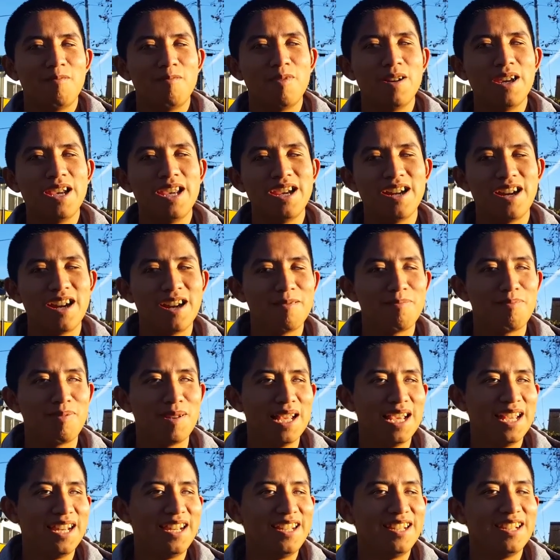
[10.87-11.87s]
we are
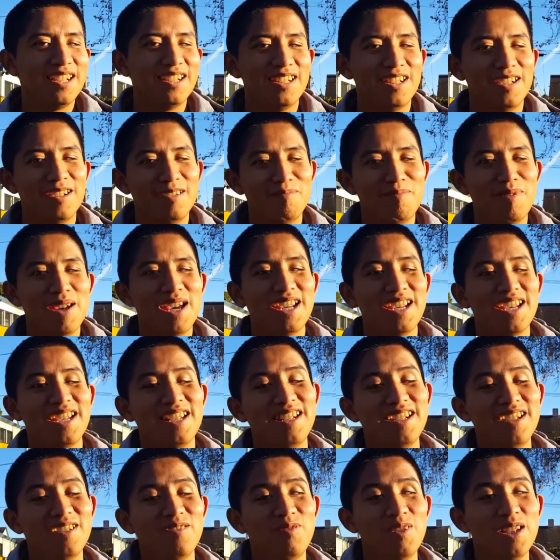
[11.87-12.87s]
planning on
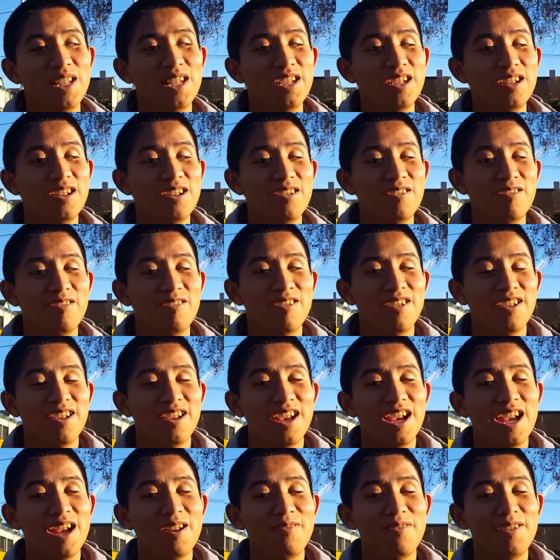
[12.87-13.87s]
making a video
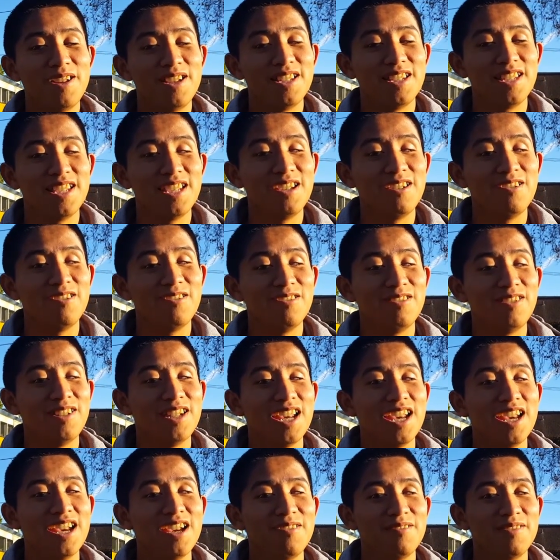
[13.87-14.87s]
every single
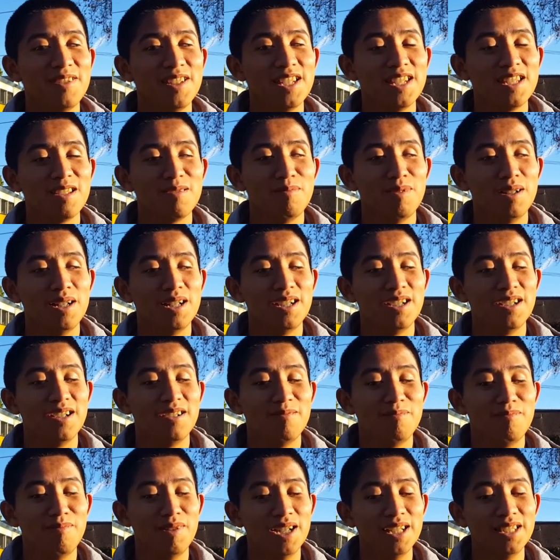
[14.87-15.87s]
day of this mo
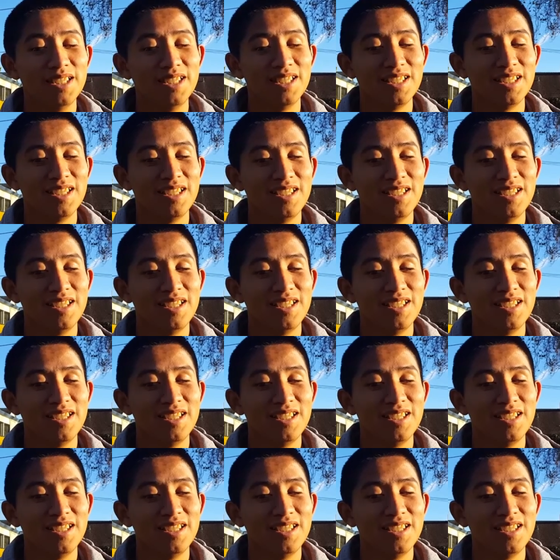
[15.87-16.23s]
month.